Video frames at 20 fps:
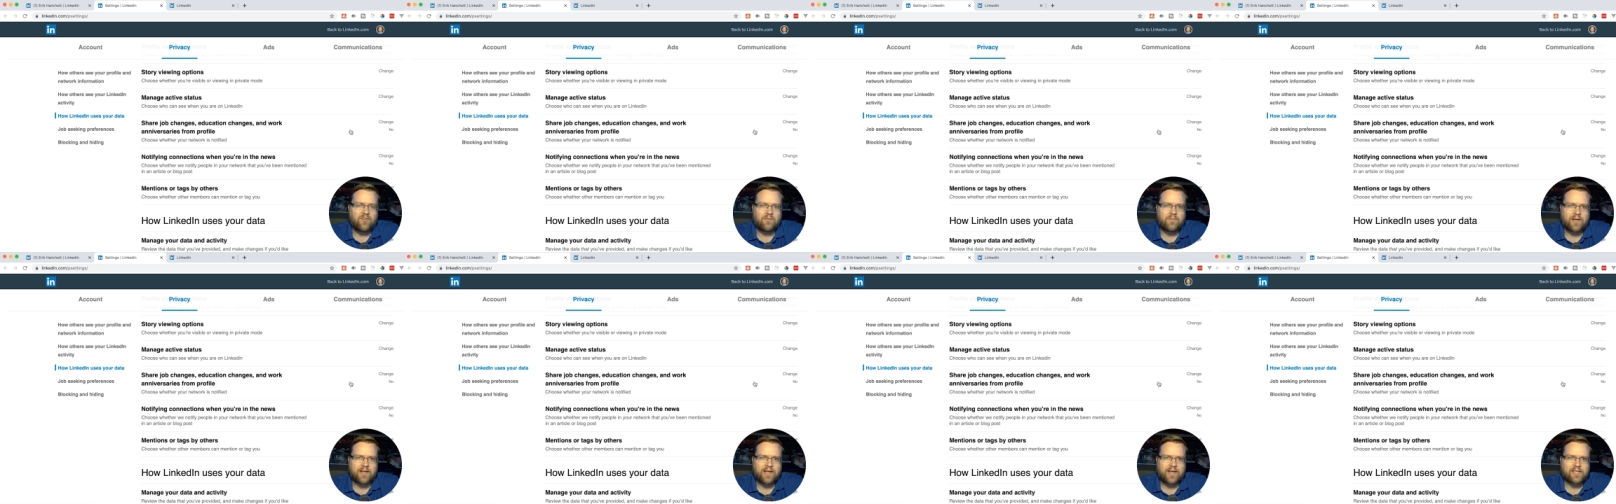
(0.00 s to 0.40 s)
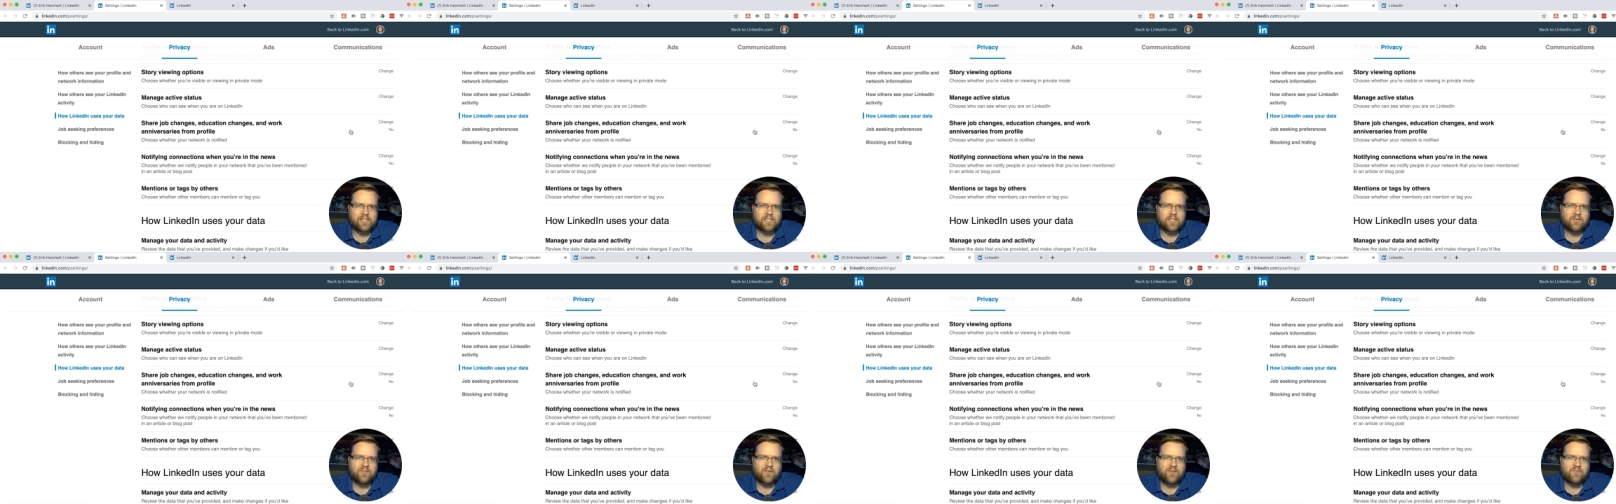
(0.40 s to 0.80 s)
on my
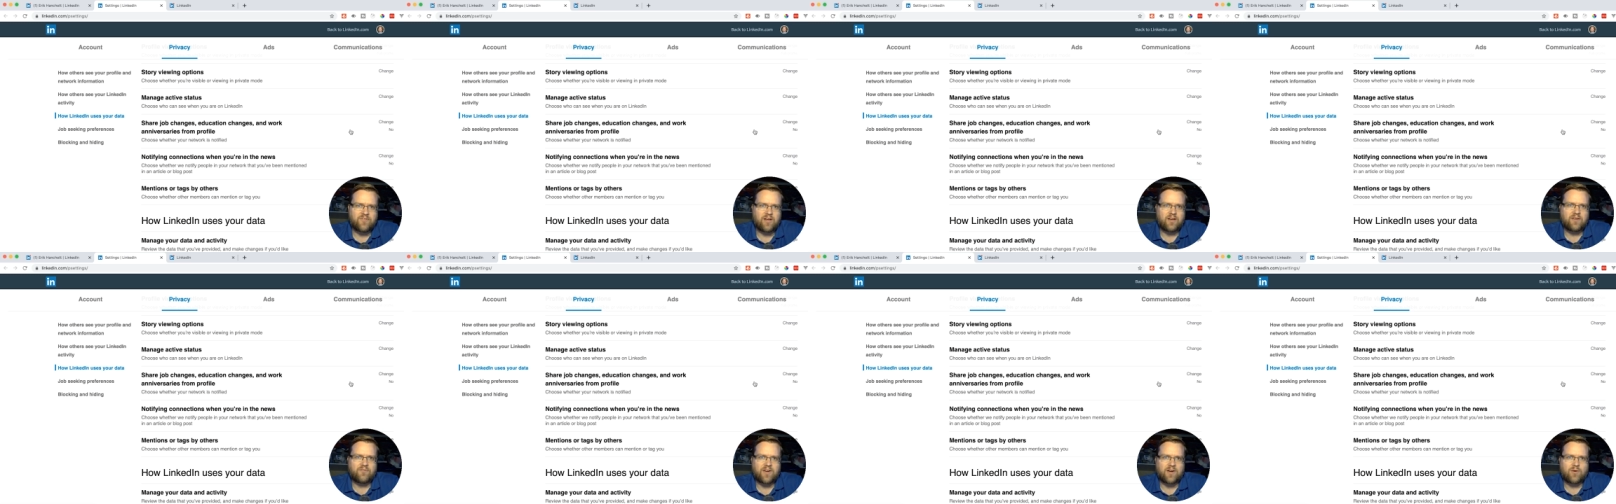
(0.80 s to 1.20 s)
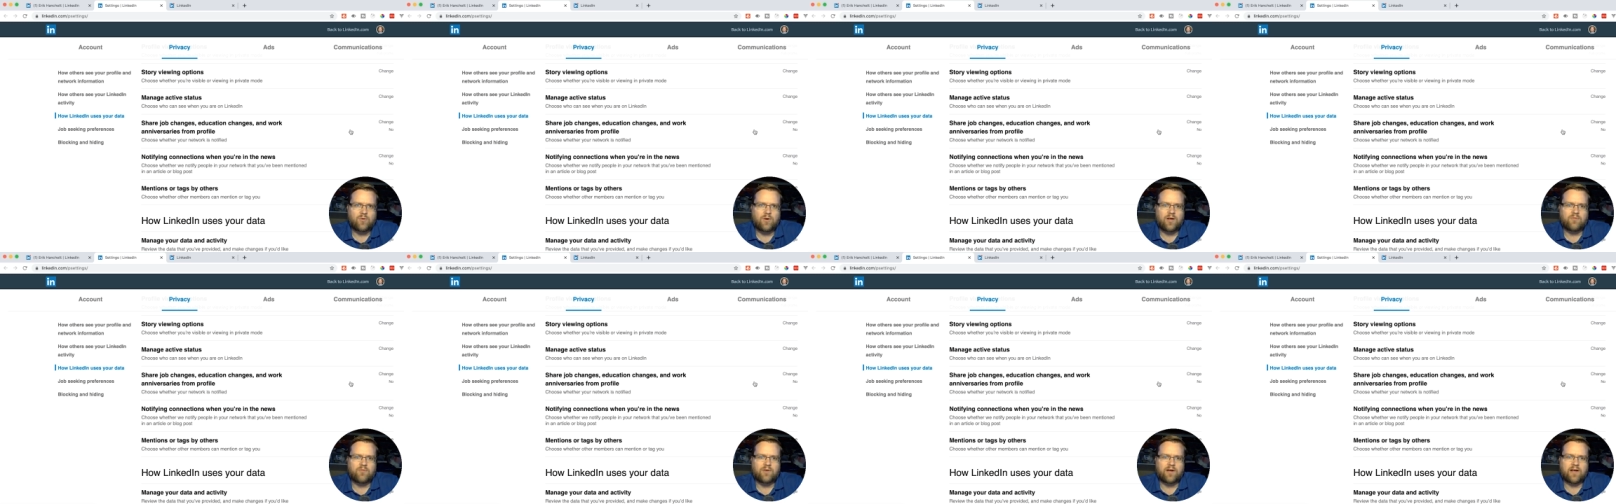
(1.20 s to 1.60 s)
activity feed if I
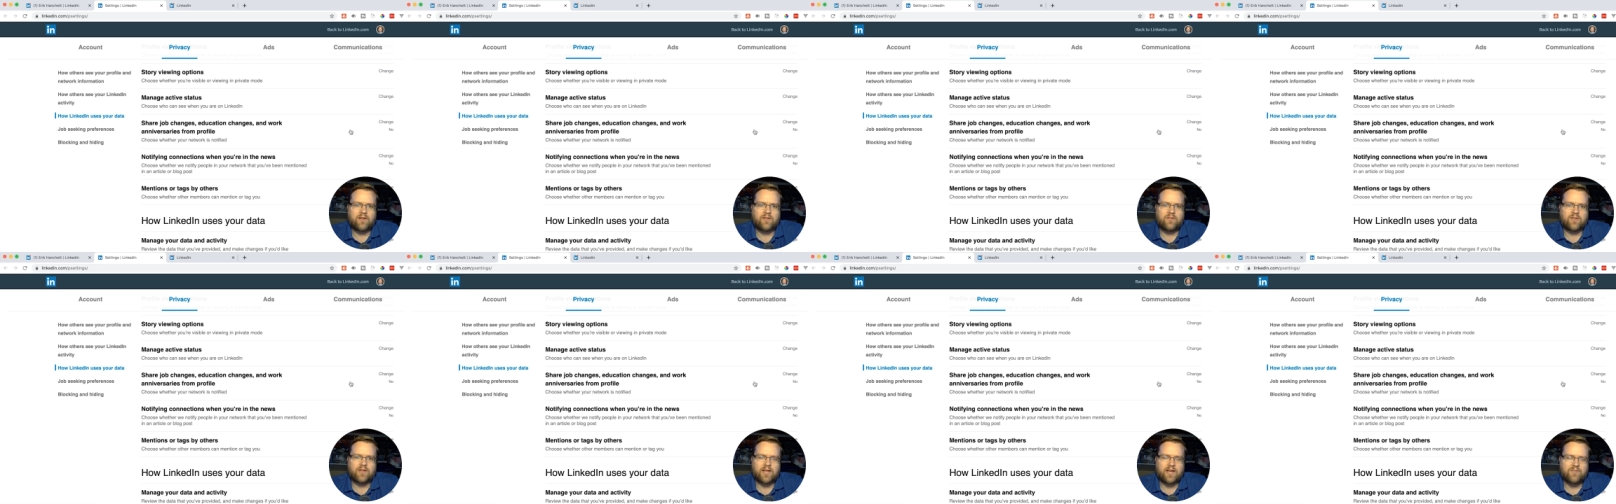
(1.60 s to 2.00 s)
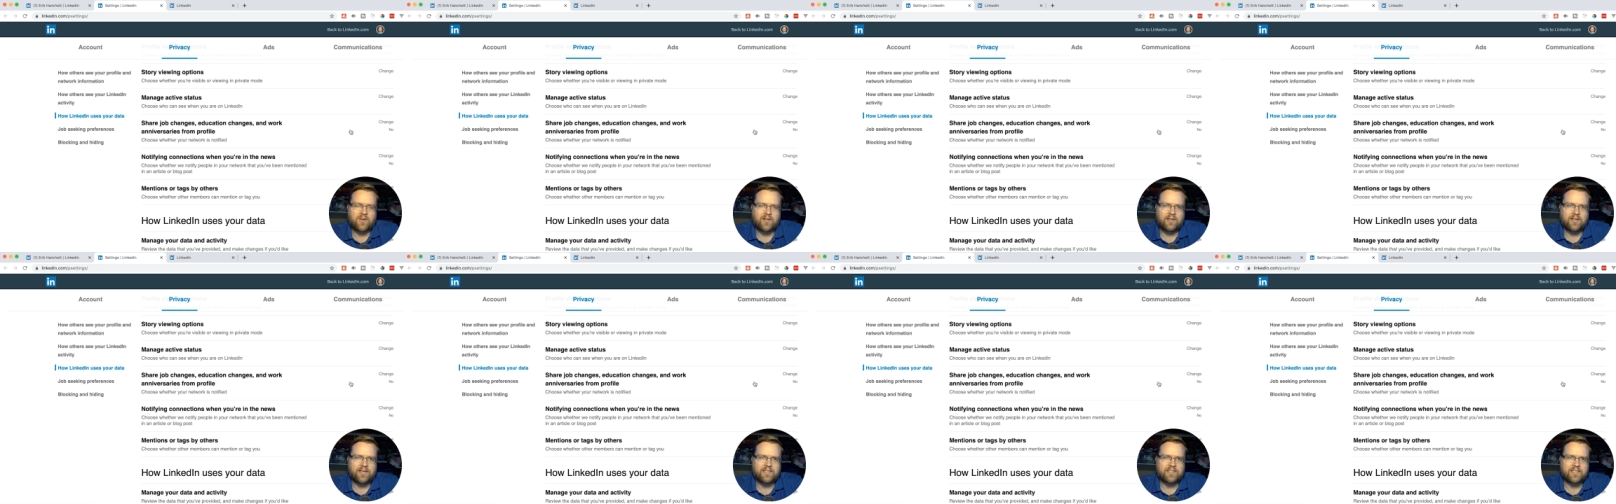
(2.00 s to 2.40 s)
want rather than
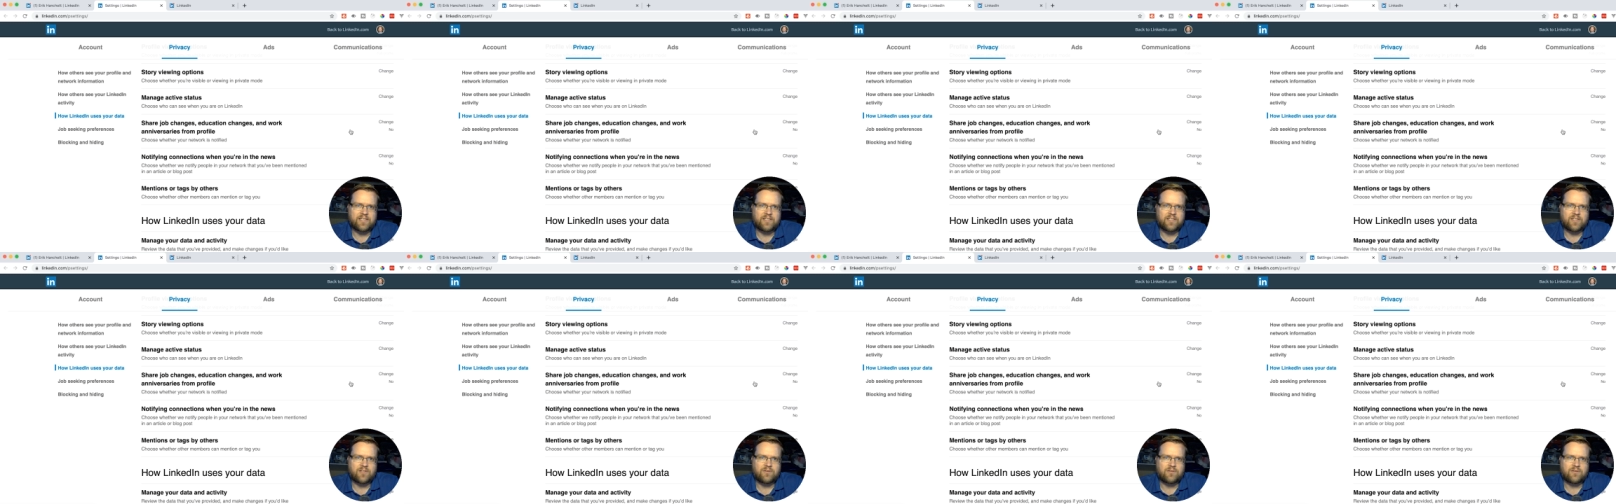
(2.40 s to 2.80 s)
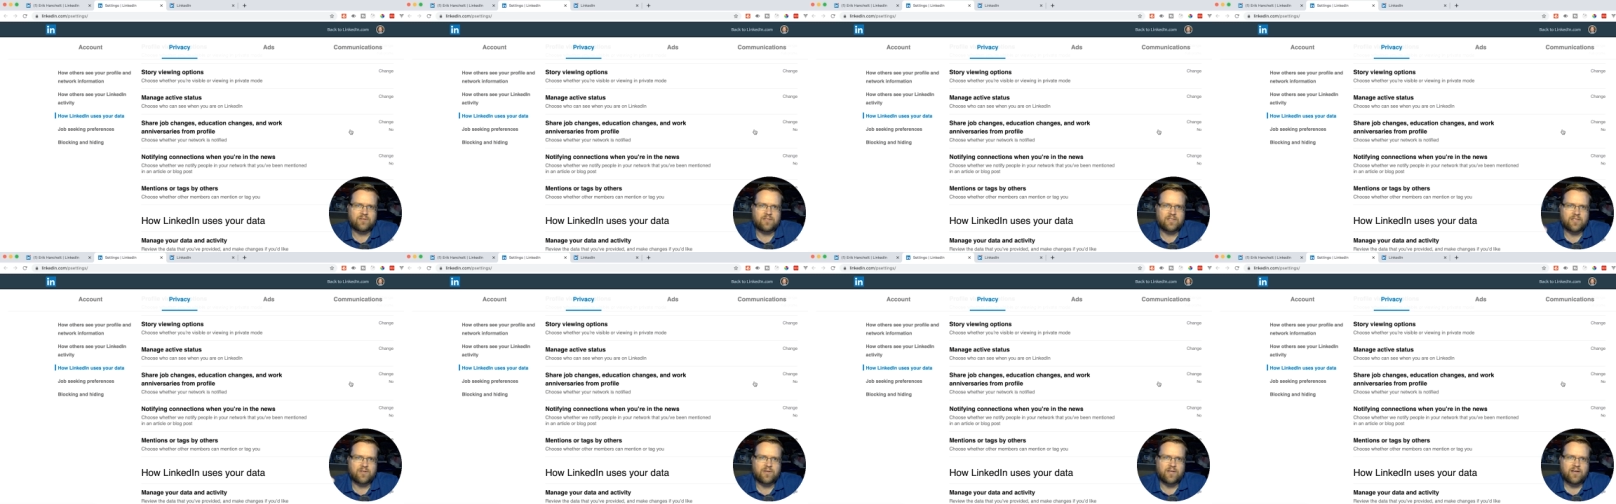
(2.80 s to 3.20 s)
having LinkedIn do it.
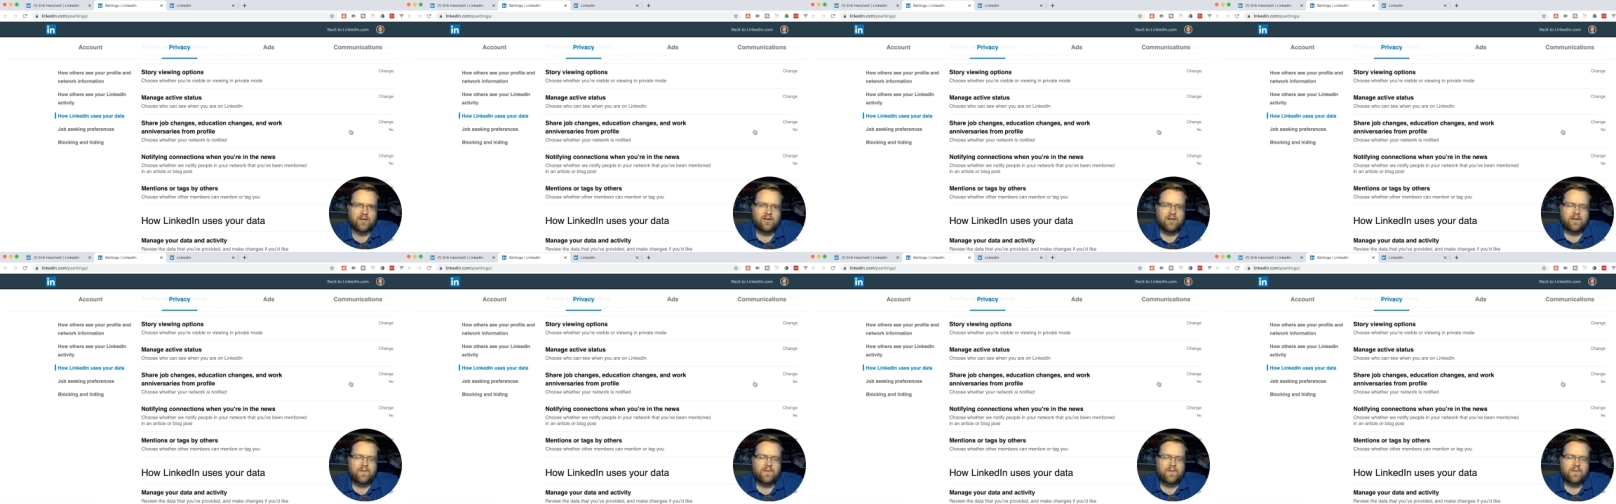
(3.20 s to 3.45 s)
Do it.